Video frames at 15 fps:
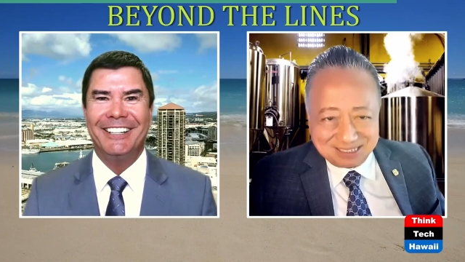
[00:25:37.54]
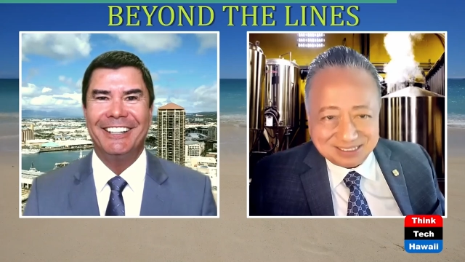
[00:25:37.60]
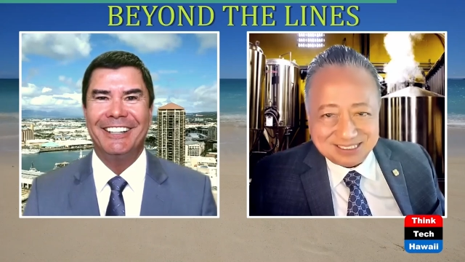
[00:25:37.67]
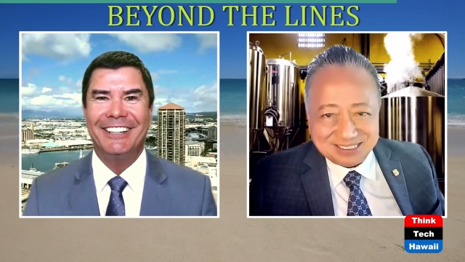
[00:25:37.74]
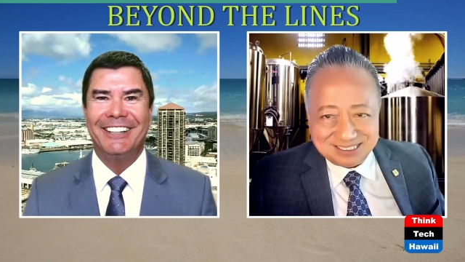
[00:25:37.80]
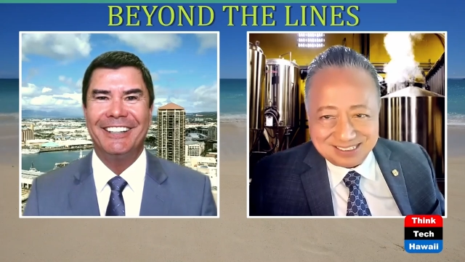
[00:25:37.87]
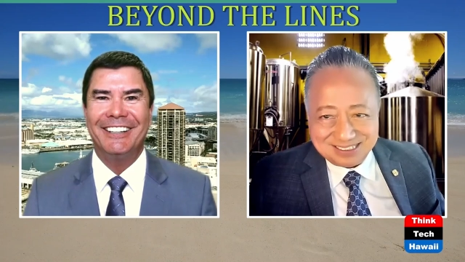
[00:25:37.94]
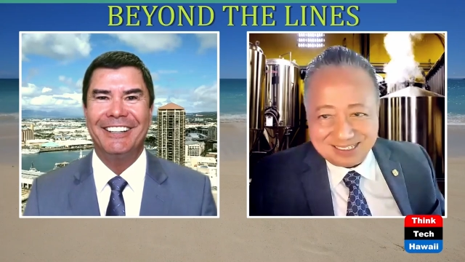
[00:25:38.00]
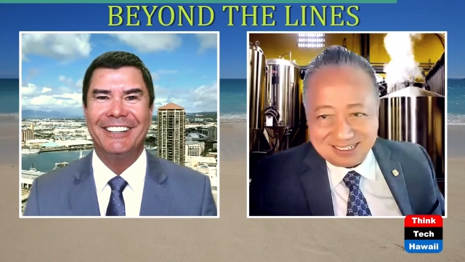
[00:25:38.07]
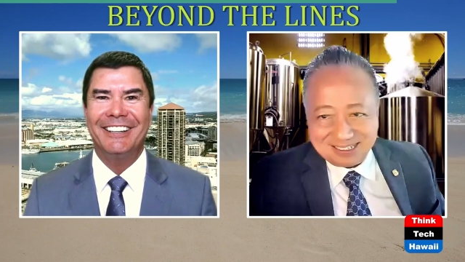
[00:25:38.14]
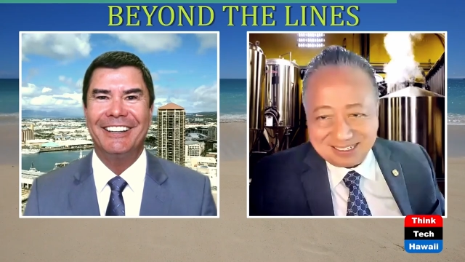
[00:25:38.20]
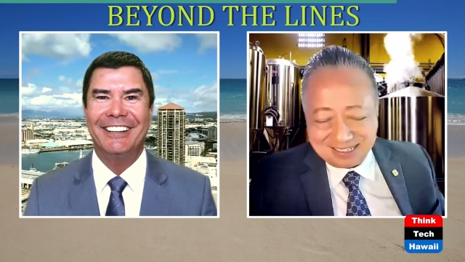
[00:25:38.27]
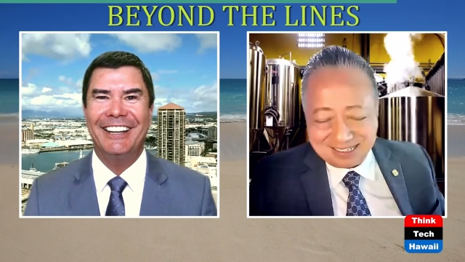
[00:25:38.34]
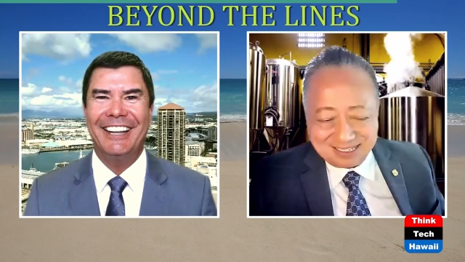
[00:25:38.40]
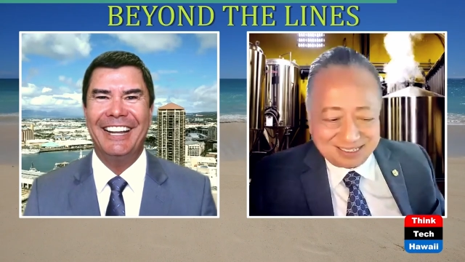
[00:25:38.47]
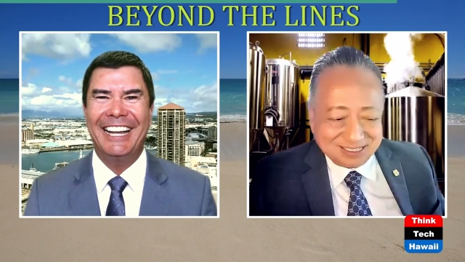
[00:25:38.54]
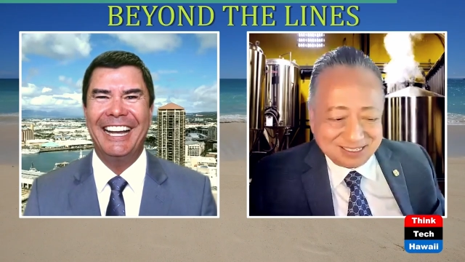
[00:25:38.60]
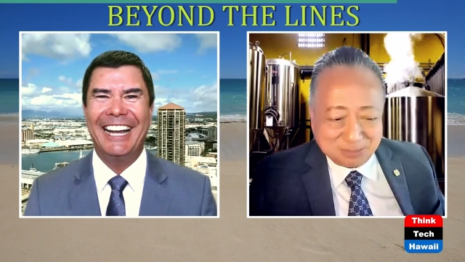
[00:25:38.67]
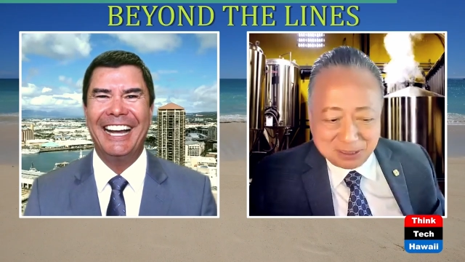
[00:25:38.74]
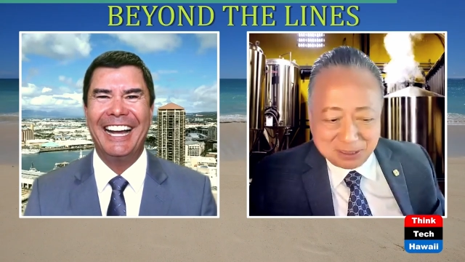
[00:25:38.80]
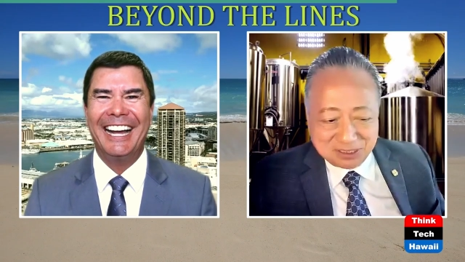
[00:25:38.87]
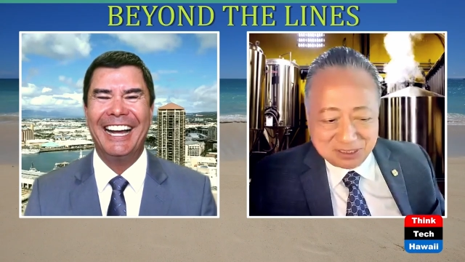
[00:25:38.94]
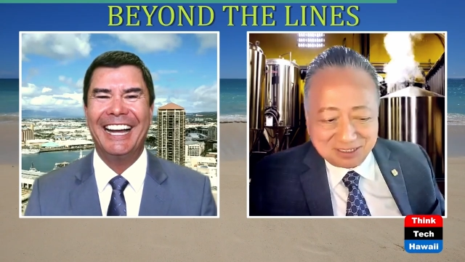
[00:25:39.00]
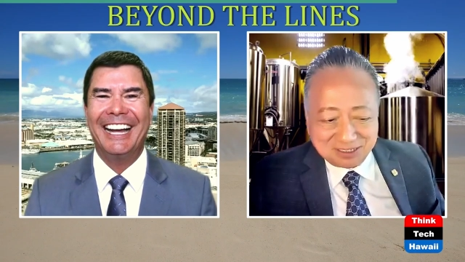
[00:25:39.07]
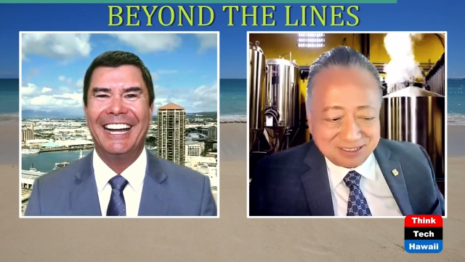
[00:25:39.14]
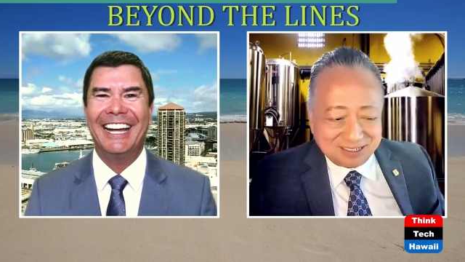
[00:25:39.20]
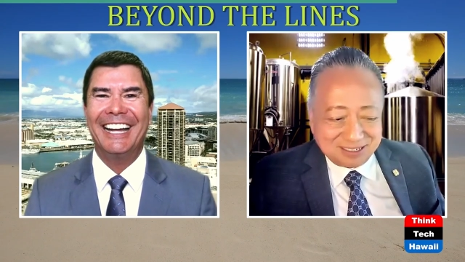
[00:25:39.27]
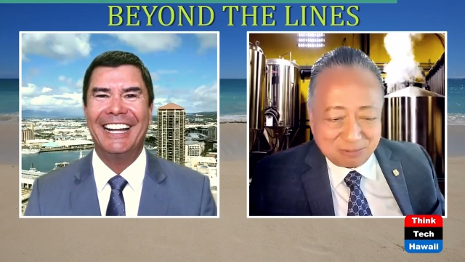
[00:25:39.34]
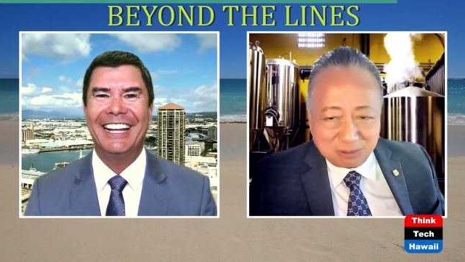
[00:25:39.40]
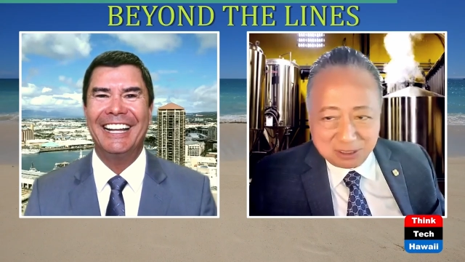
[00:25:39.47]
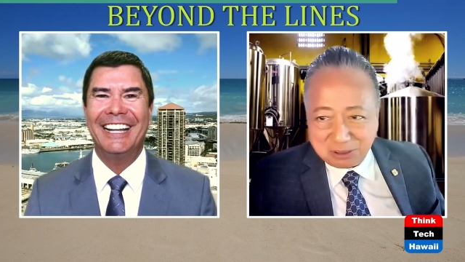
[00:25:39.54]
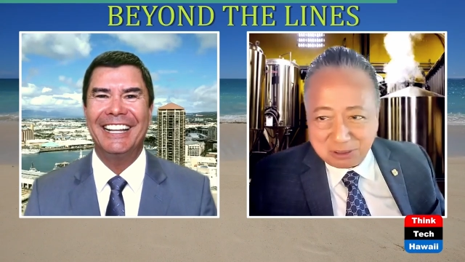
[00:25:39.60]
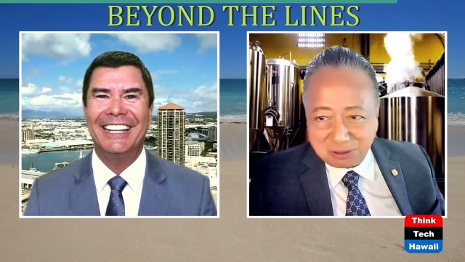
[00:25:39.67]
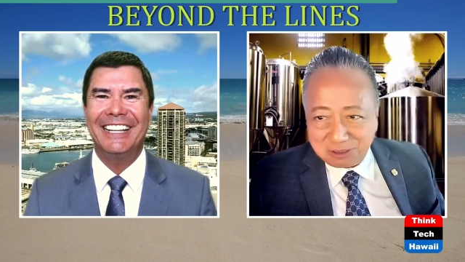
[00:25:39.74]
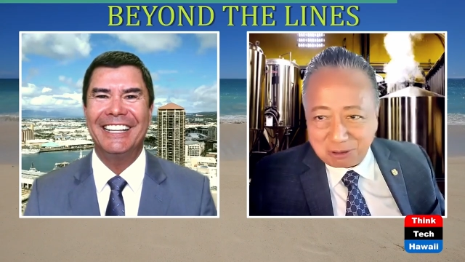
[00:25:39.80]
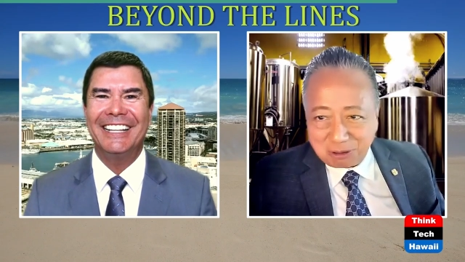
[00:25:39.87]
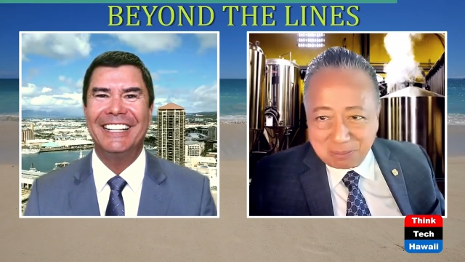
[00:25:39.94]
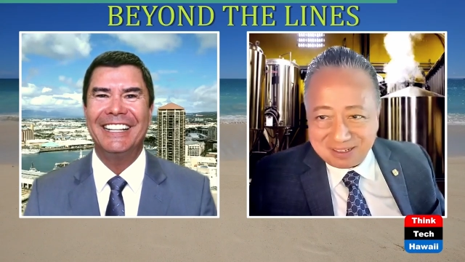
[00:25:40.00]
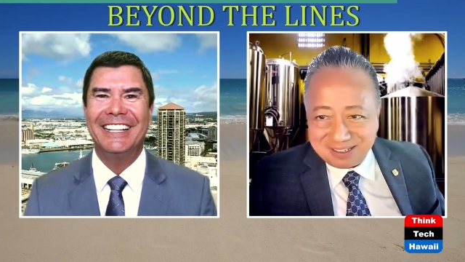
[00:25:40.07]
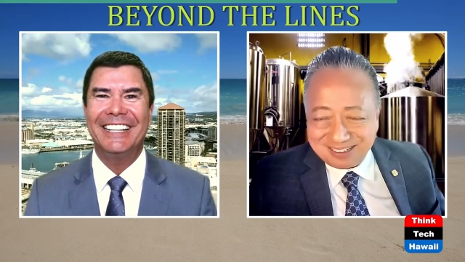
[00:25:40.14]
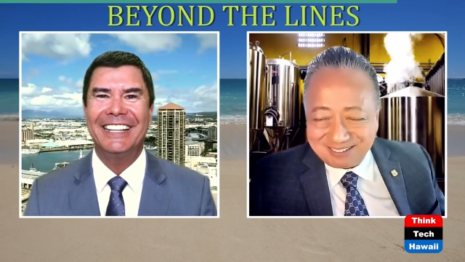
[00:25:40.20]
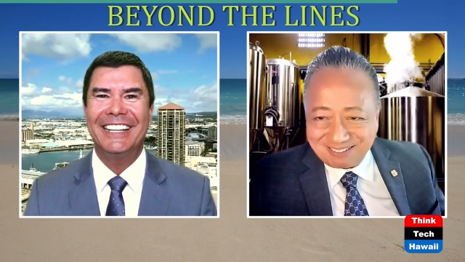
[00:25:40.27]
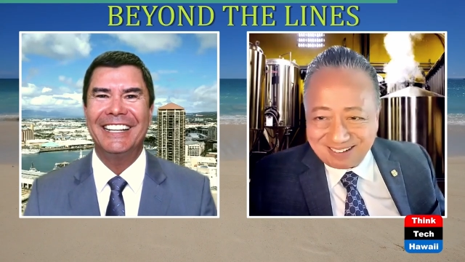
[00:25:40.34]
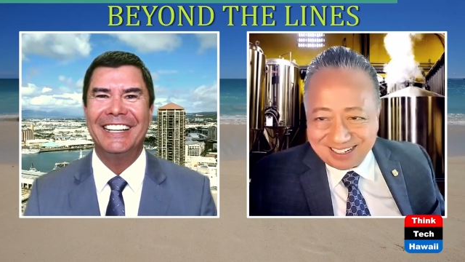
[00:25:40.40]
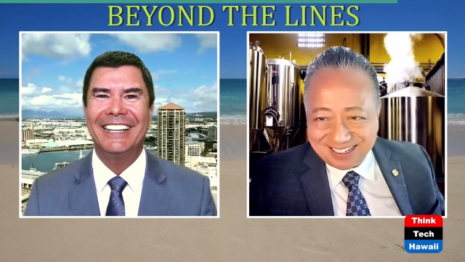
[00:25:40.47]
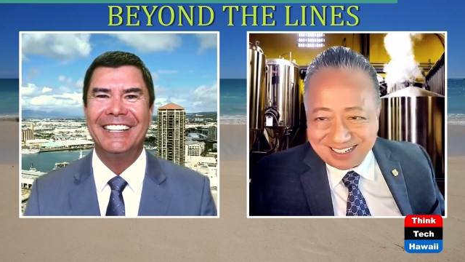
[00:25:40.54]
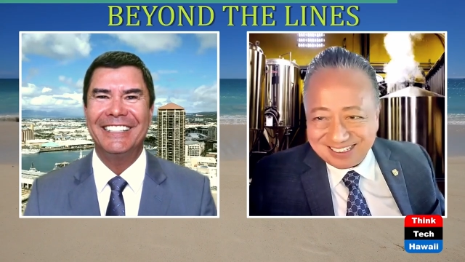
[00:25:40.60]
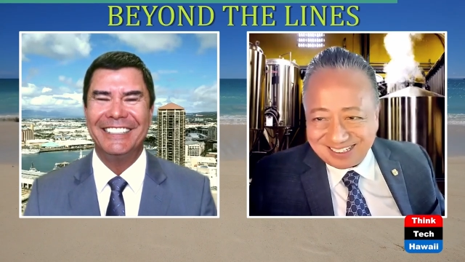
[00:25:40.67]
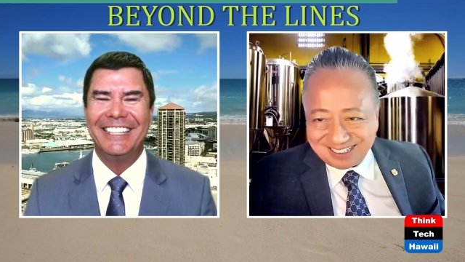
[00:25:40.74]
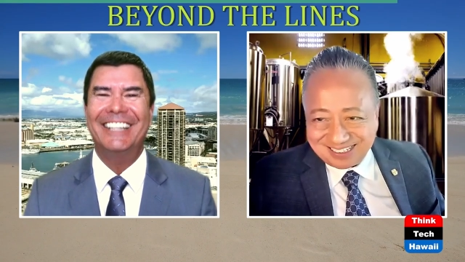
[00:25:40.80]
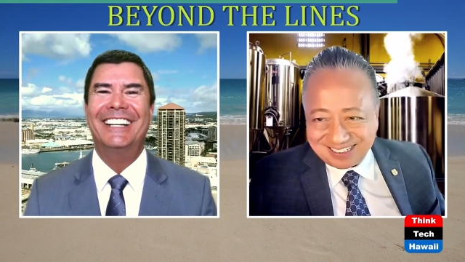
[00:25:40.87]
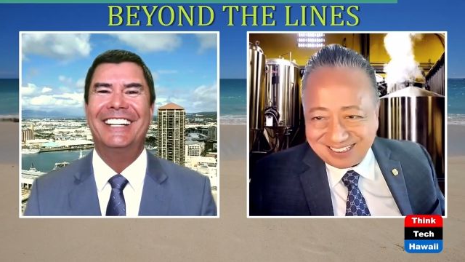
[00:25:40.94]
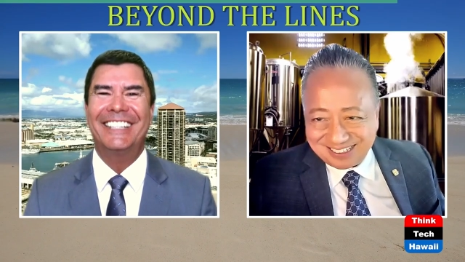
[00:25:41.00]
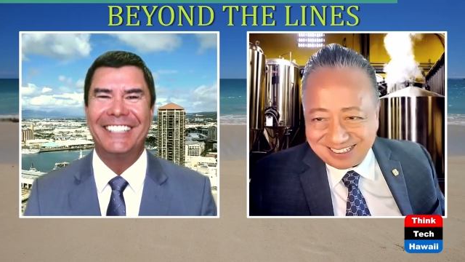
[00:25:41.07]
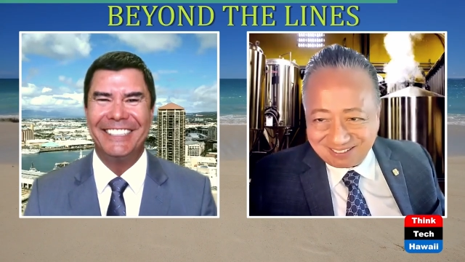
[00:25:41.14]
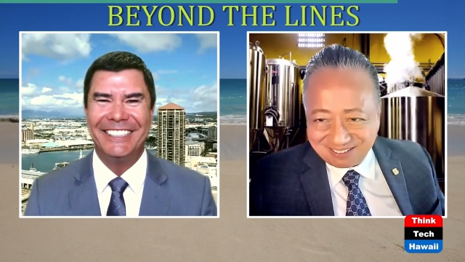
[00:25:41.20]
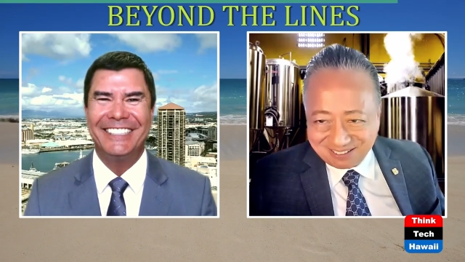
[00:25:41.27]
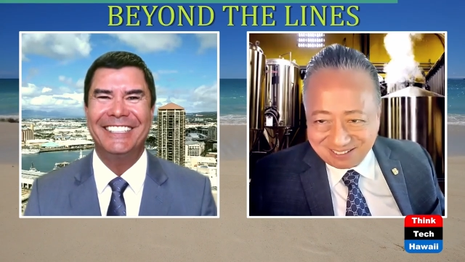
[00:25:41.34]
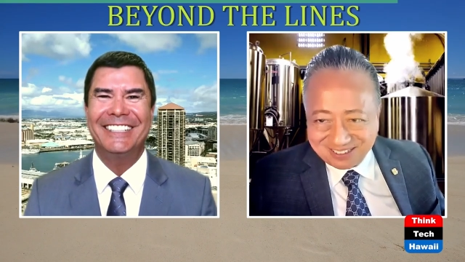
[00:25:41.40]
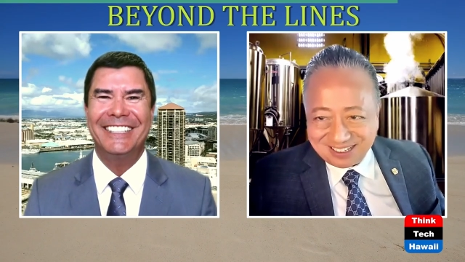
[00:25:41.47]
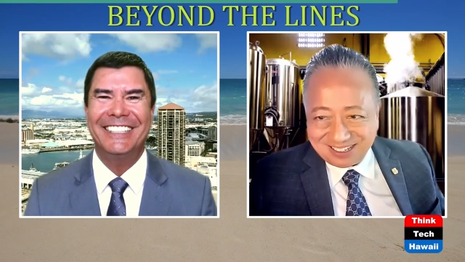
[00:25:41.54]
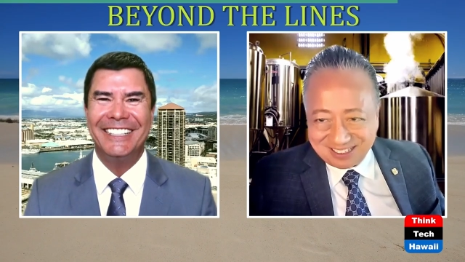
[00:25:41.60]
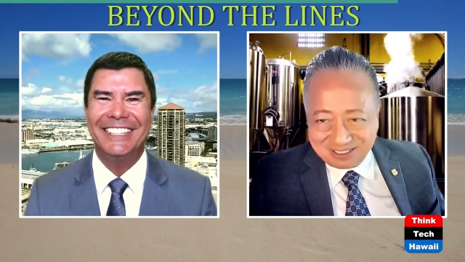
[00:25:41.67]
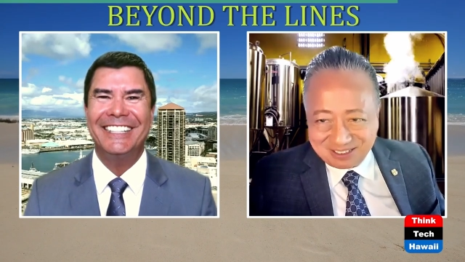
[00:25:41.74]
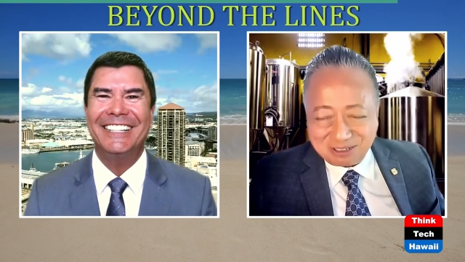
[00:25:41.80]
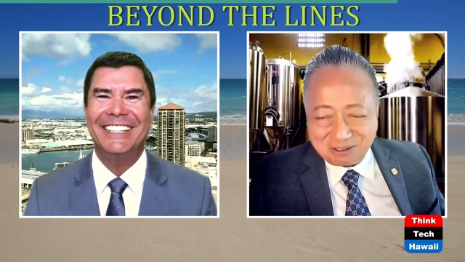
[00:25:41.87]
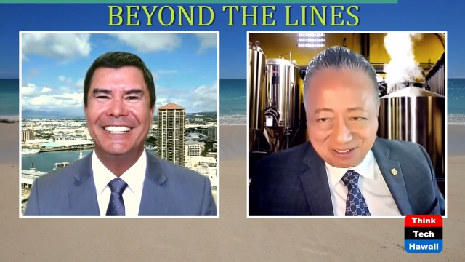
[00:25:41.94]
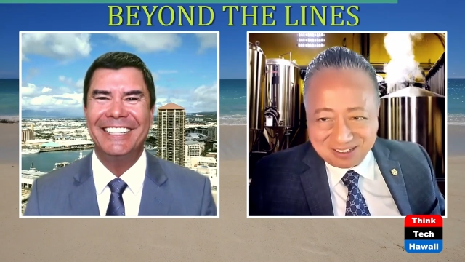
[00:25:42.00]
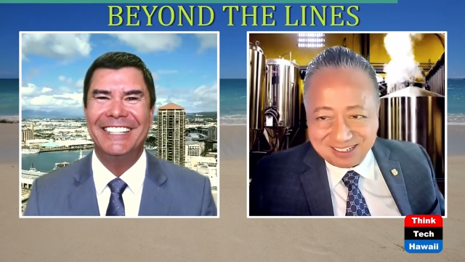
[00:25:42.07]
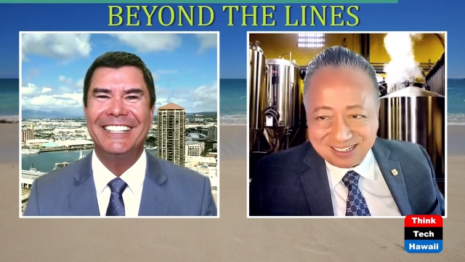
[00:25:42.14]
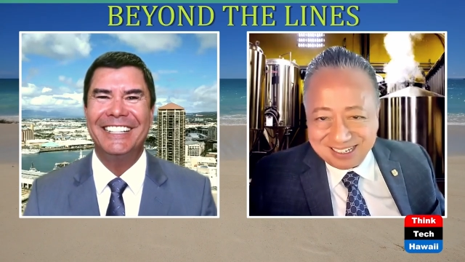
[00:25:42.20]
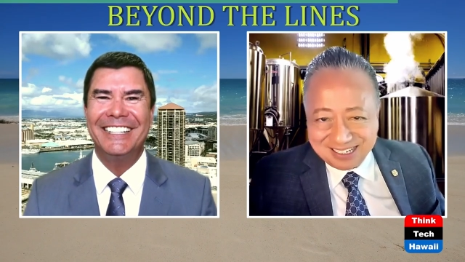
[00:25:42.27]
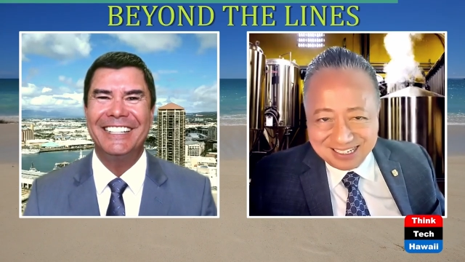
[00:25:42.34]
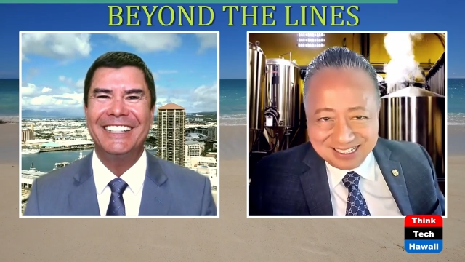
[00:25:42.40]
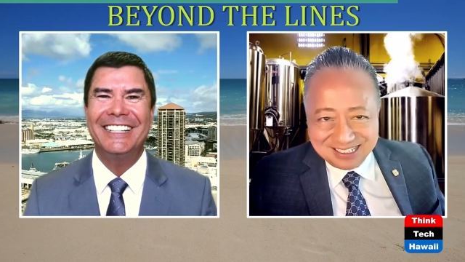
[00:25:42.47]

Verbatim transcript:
Speaker 1: Yes, uh, especially uh, Richard Turbin, right? The lawyer, the attorney.